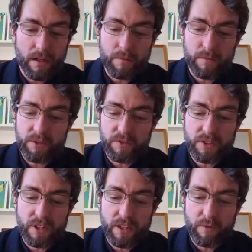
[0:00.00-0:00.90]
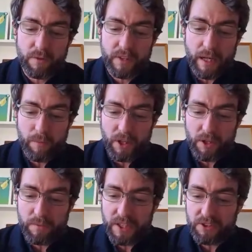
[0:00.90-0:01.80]
So I started off with that
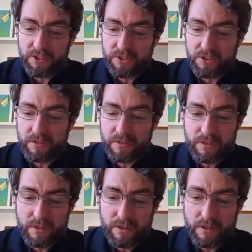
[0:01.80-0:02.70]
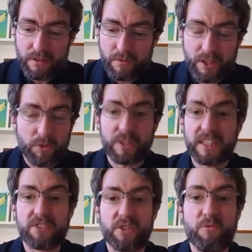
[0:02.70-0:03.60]
poem because we all
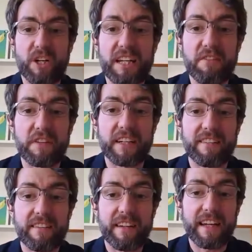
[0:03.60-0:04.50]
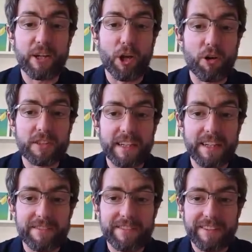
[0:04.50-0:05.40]
need some relief in
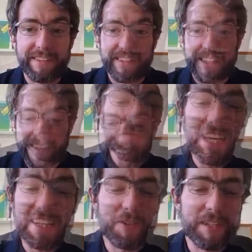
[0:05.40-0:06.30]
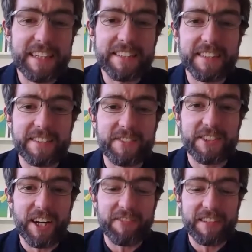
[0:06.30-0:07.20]
lockdown, I think. So I tend to
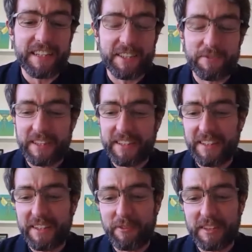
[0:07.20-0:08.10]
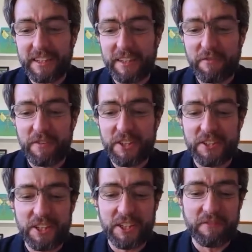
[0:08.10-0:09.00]
start readings with the kind of
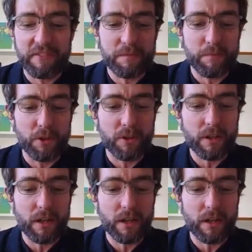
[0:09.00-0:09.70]
first third of this book,